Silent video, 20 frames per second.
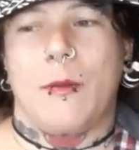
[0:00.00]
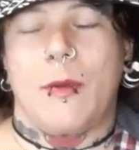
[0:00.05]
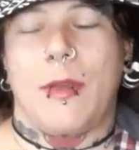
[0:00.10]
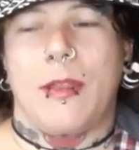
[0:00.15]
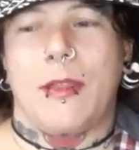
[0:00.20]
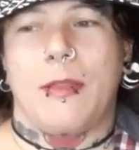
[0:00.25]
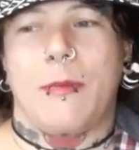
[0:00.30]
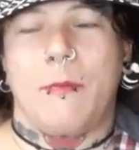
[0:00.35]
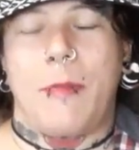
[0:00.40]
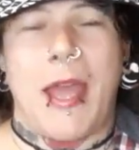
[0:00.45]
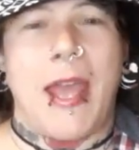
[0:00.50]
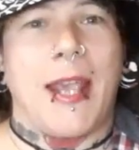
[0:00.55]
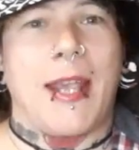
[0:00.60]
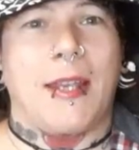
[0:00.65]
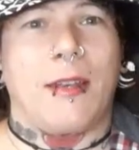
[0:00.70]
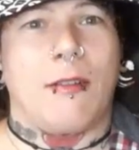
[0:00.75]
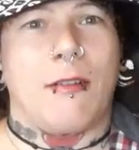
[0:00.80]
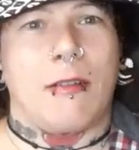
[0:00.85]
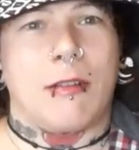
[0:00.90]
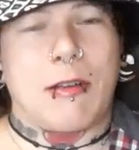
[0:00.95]
with
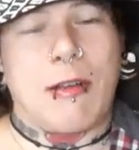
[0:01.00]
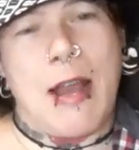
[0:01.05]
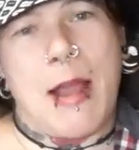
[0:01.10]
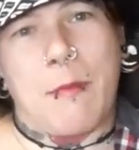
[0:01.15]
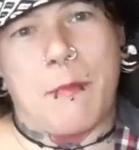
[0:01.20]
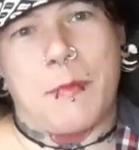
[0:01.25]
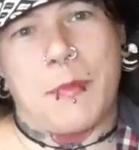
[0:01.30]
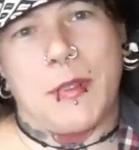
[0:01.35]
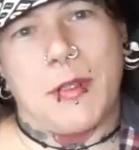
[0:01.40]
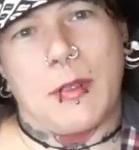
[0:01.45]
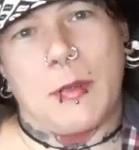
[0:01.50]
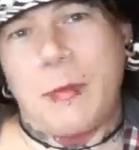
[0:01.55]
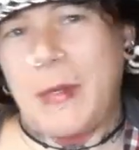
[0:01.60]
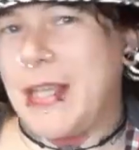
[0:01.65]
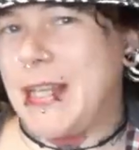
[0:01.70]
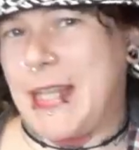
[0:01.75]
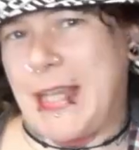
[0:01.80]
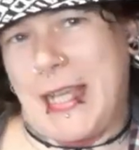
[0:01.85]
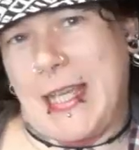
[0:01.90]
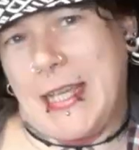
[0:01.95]
pain or cramps or
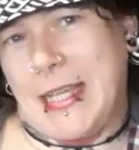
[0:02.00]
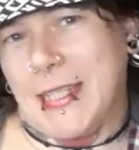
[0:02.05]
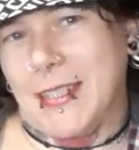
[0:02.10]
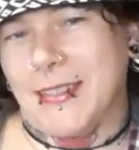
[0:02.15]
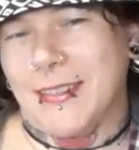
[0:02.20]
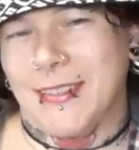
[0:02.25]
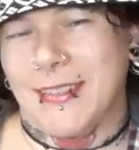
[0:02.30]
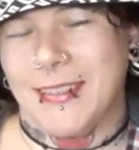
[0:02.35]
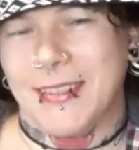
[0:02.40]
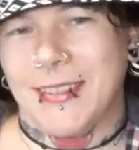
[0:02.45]
bleeding,